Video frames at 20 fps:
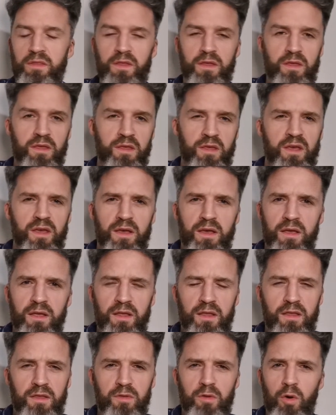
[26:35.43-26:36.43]
the
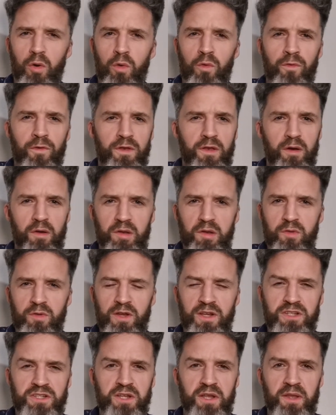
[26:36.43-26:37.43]
Orthodox
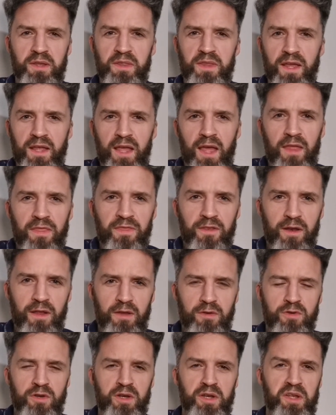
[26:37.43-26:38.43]
Christians, the
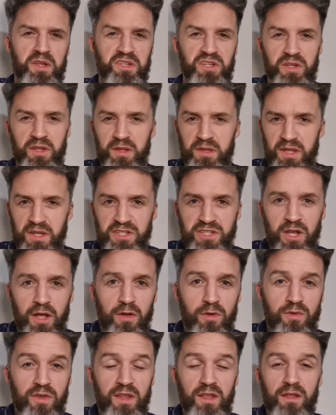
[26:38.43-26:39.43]
Catholic Christians, the
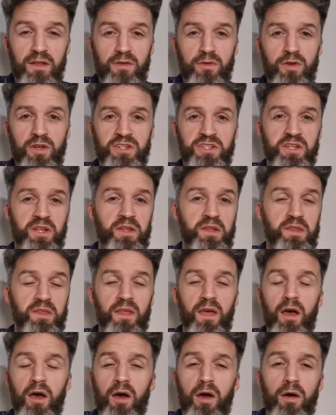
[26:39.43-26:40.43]
Chaldean Christians,
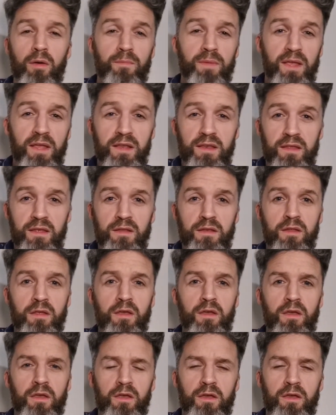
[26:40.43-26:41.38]
the Armenian